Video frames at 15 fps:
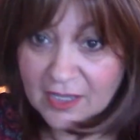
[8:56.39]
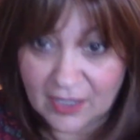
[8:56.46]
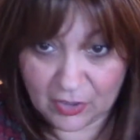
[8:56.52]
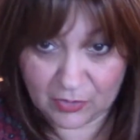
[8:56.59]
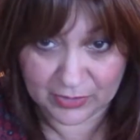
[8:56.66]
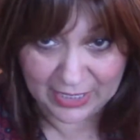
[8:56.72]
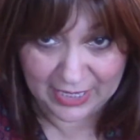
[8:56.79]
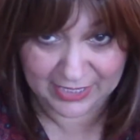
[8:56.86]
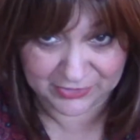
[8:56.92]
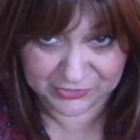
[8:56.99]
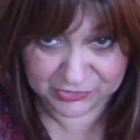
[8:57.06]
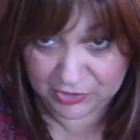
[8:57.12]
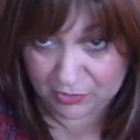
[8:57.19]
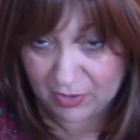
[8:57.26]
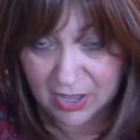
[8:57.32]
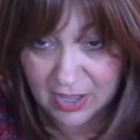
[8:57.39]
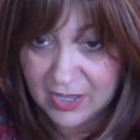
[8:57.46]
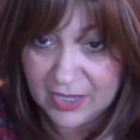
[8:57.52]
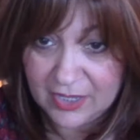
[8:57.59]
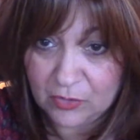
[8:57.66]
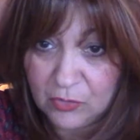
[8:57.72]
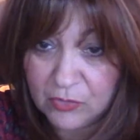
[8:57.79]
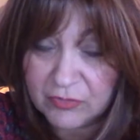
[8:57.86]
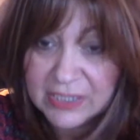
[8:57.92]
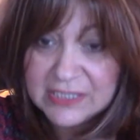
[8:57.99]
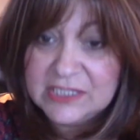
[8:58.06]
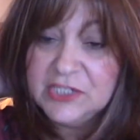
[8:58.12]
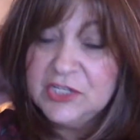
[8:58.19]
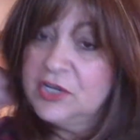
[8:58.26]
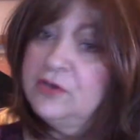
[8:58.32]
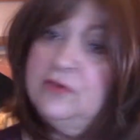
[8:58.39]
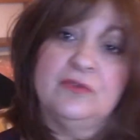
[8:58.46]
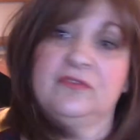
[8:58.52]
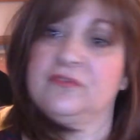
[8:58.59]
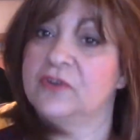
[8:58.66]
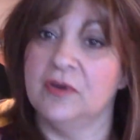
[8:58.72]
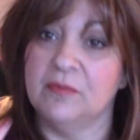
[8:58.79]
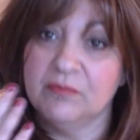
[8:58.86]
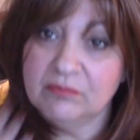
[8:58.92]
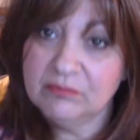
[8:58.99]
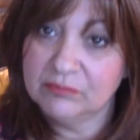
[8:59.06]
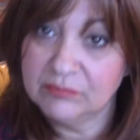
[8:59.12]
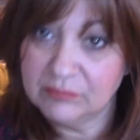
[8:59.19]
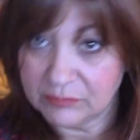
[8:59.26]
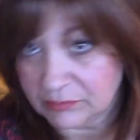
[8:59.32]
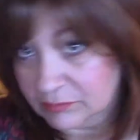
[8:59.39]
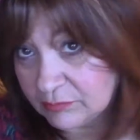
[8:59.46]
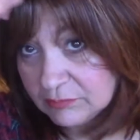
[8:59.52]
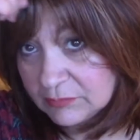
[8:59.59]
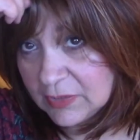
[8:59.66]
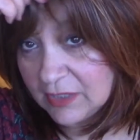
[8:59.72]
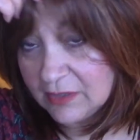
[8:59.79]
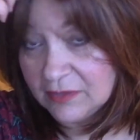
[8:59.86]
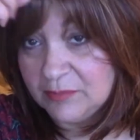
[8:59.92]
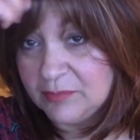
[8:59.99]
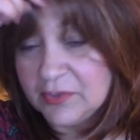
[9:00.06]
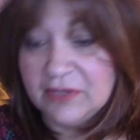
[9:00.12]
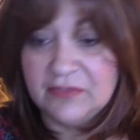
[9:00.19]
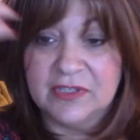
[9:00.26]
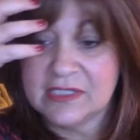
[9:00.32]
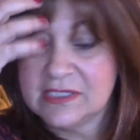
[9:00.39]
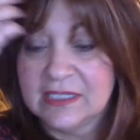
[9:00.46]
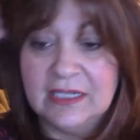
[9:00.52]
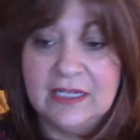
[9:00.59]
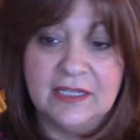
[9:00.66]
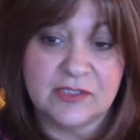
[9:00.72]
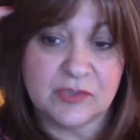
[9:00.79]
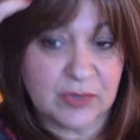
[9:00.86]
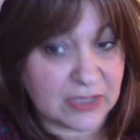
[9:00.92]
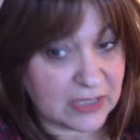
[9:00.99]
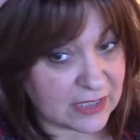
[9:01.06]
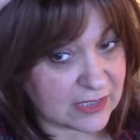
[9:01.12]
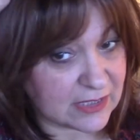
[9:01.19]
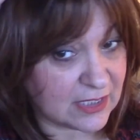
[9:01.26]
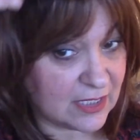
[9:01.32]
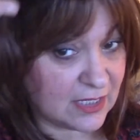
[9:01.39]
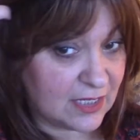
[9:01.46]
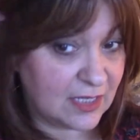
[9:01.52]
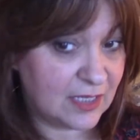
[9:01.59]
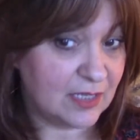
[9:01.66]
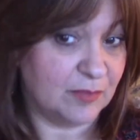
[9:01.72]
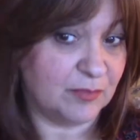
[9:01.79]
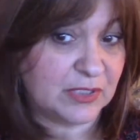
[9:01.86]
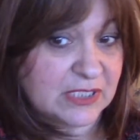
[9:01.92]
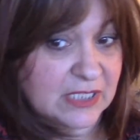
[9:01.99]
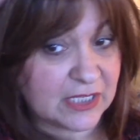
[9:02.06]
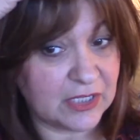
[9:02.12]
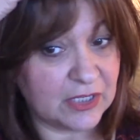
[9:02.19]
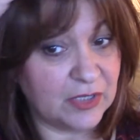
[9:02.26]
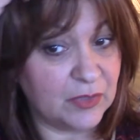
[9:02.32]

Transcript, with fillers: Okay, so I already know from previous dealings with this particular